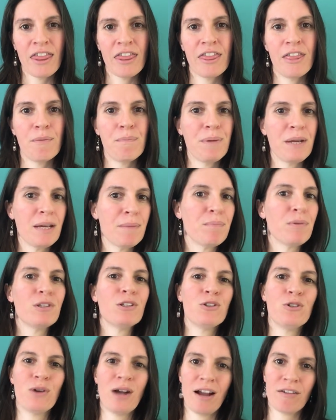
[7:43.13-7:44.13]
The
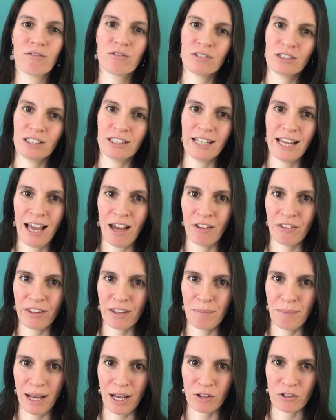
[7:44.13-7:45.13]
people who have really
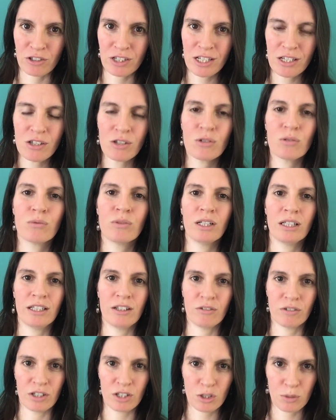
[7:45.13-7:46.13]
healthy boundaries, who
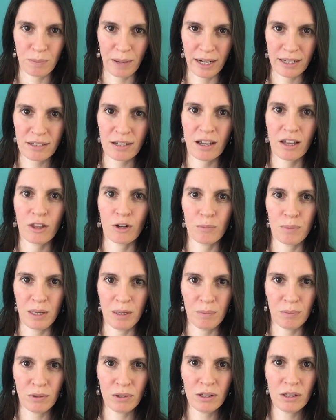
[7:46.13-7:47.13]
really respect other
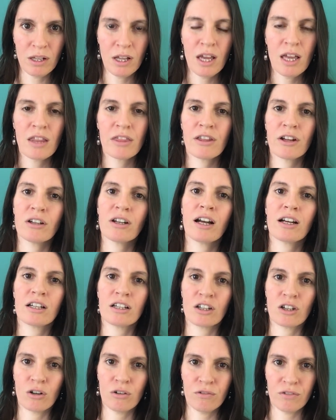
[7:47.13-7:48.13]
people, they're not
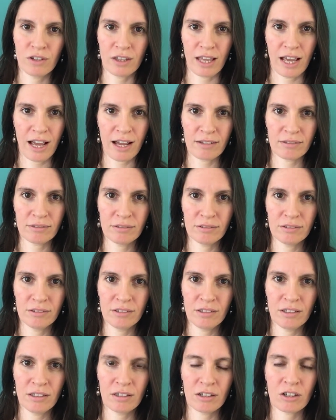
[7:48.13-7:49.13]
going to go for that.
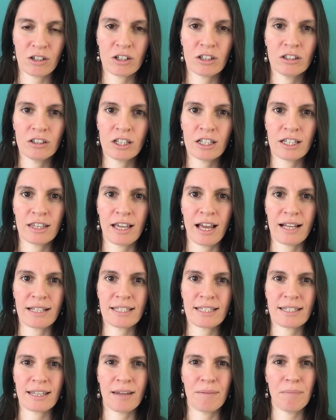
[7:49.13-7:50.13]
They're going to look at that
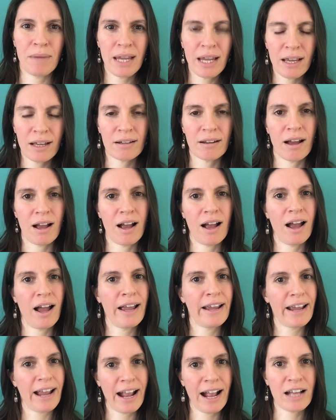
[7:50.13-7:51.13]
and say, man,
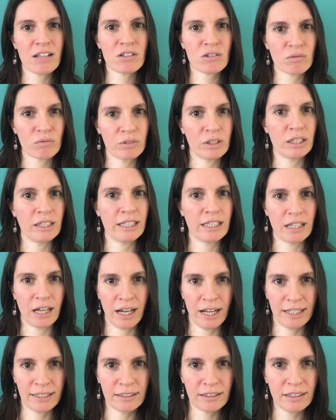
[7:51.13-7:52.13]
I asked really
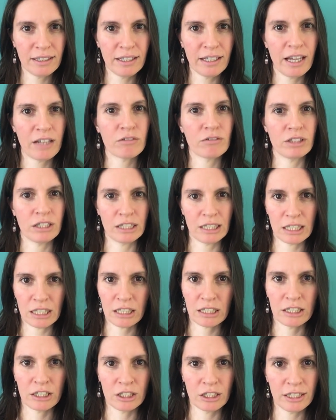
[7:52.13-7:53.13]
kindly and really
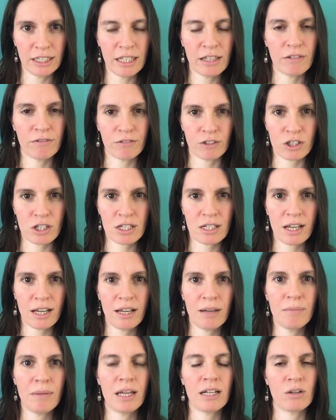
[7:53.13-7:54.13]
clearly the first
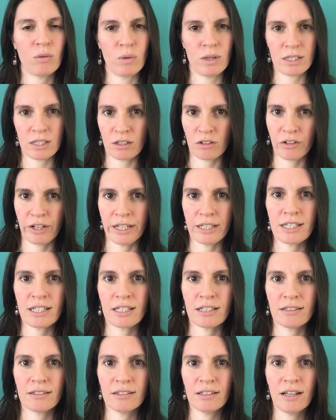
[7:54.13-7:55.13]
time, and it wasn't
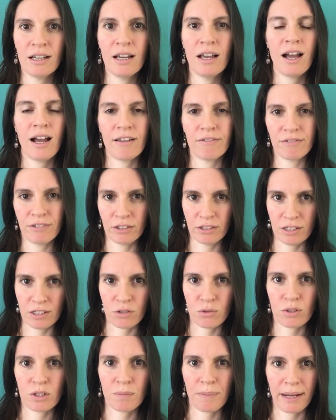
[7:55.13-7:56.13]
granted. I feel
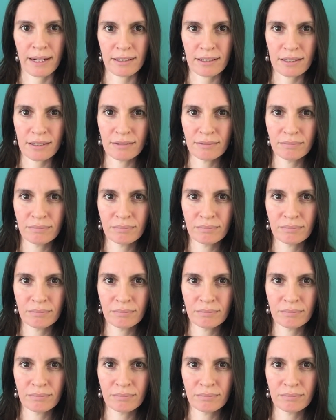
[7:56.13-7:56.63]
disrespected,